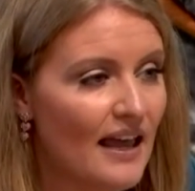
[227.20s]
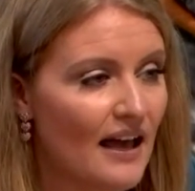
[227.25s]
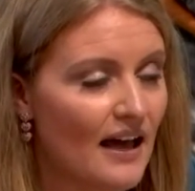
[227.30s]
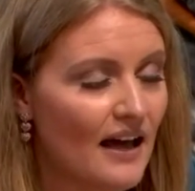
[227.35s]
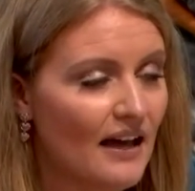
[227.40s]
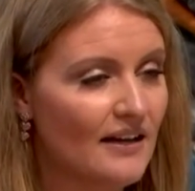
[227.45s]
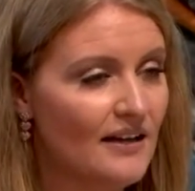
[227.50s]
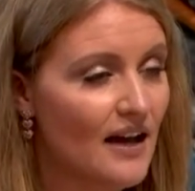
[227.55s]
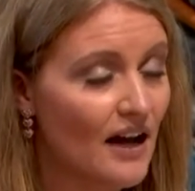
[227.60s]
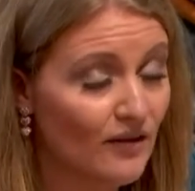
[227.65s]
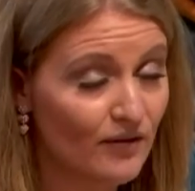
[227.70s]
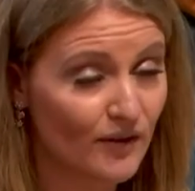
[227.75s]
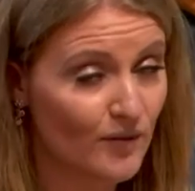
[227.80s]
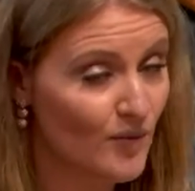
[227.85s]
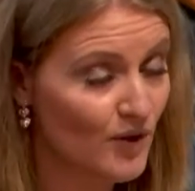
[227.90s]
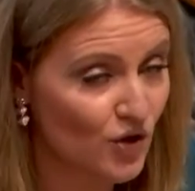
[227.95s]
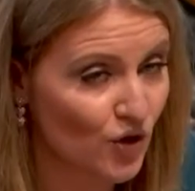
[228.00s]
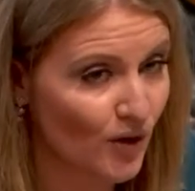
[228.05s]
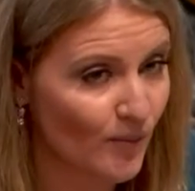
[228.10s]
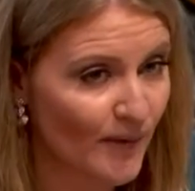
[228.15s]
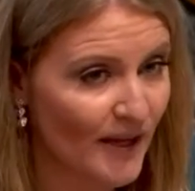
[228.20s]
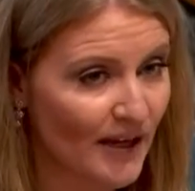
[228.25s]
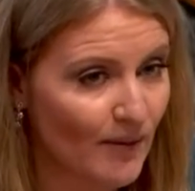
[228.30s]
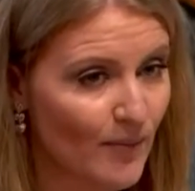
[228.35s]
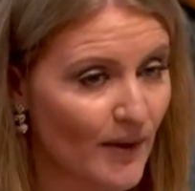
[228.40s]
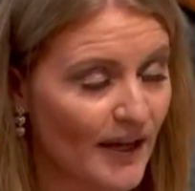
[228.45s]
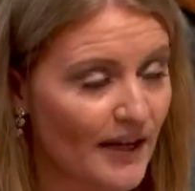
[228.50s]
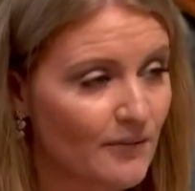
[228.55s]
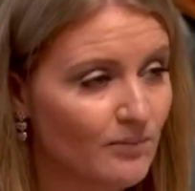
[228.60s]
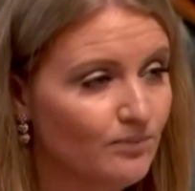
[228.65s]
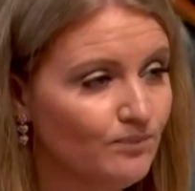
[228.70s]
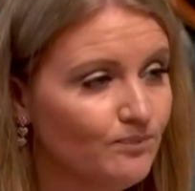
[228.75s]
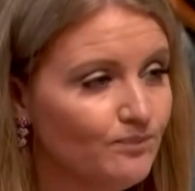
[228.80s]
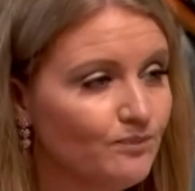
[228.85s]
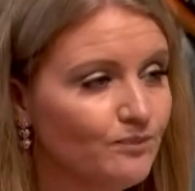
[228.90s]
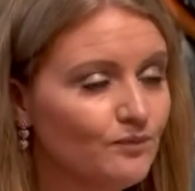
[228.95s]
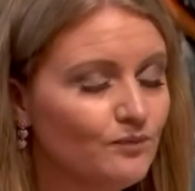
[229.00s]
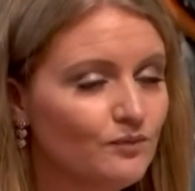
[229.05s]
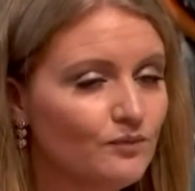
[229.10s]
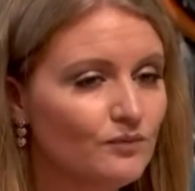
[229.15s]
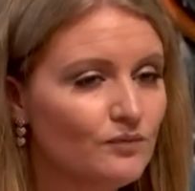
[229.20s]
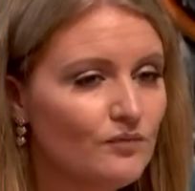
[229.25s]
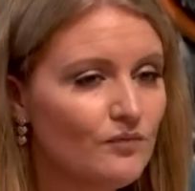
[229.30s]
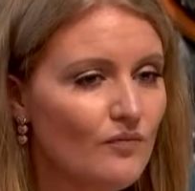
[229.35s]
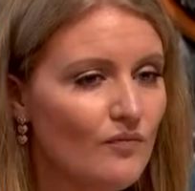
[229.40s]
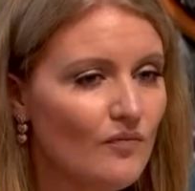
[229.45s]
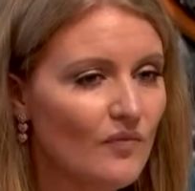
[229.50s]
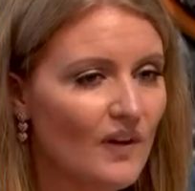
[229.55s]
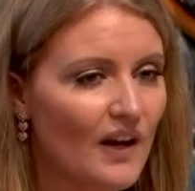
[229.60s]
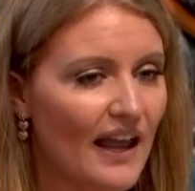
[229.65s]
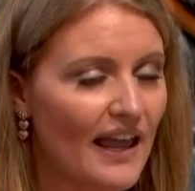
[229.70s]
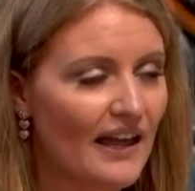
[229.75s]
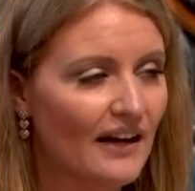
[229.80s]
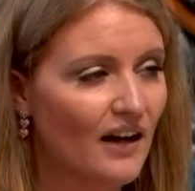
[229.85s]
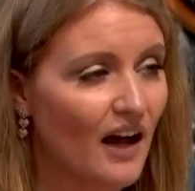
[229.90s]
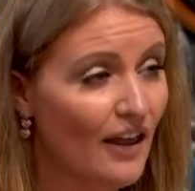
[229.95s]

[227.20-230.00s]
Not from the Trump campaign. And